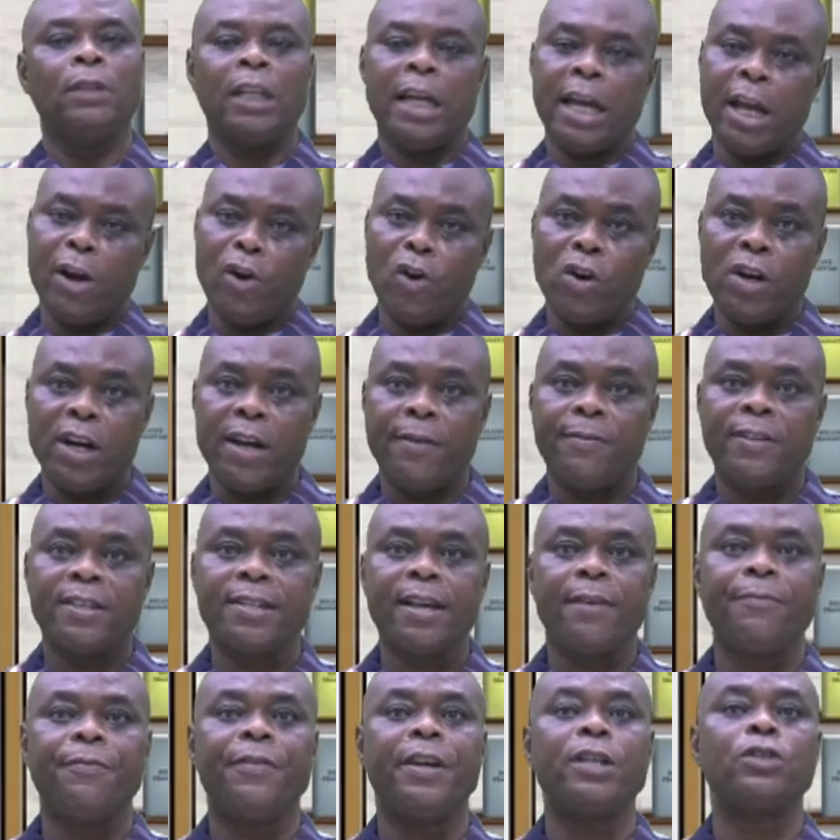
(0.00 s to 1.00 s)
And on the
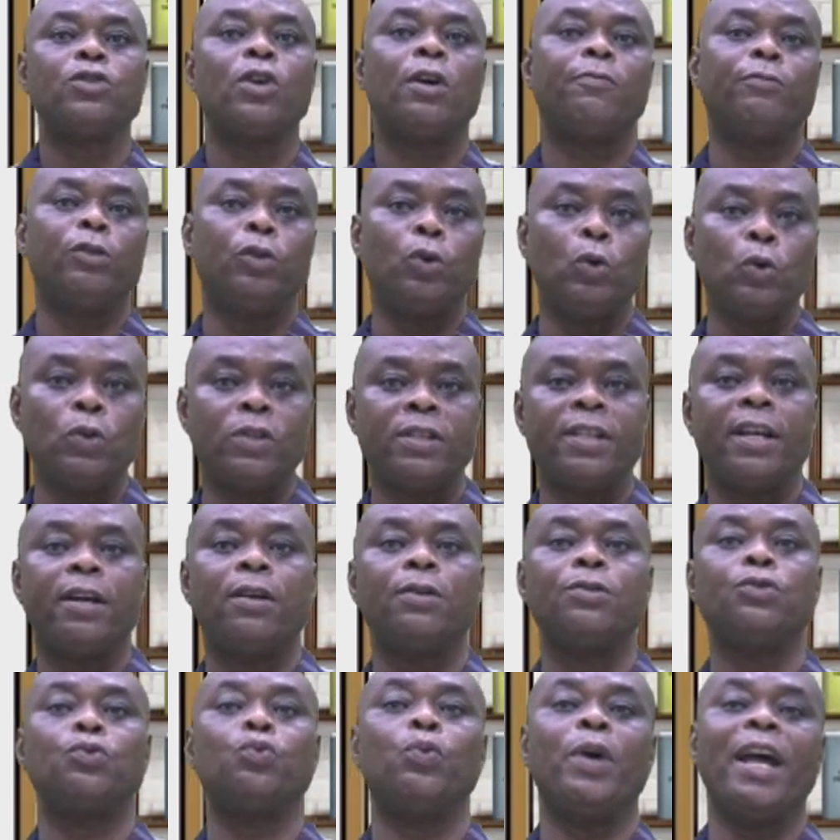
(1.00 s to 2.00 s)
surface of those
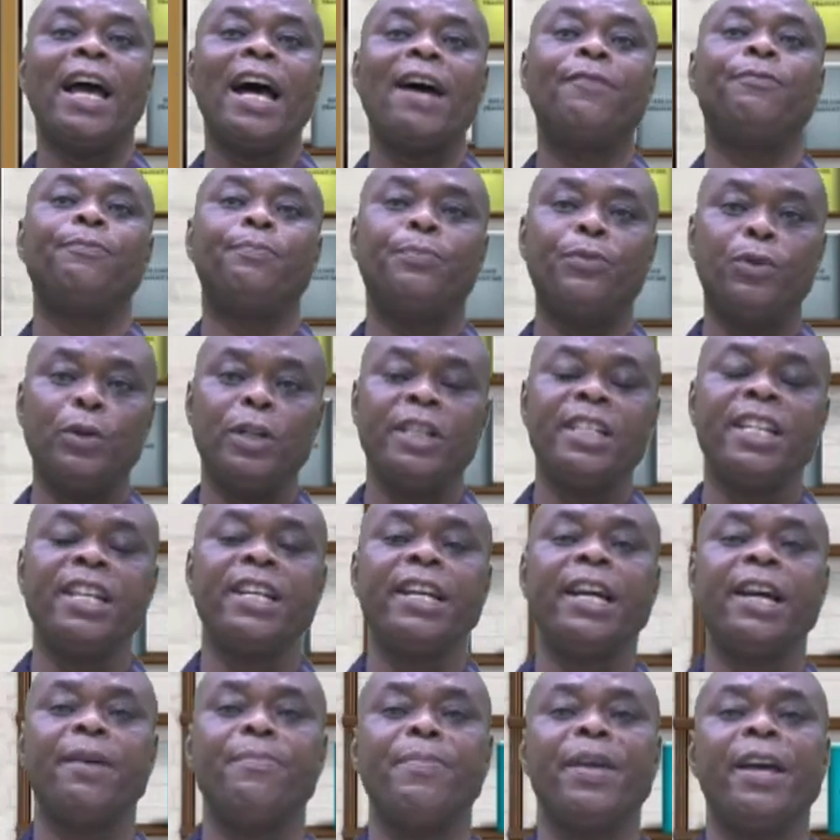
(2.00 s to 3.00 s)
cells, we have
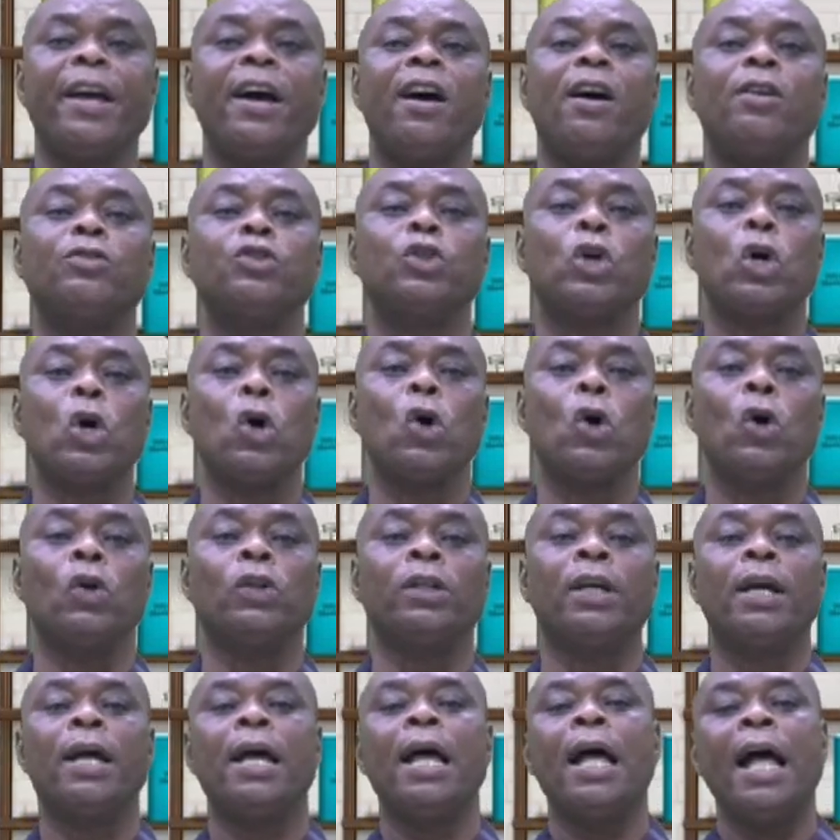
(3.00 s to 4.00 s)
protein chemicals
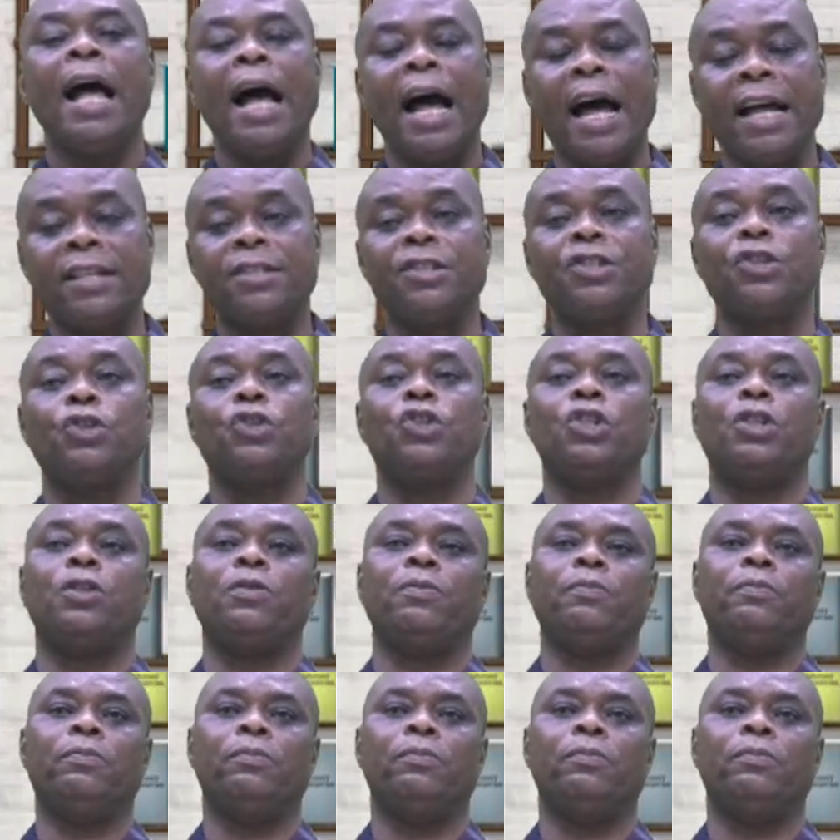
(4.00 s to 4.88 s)
called antigen.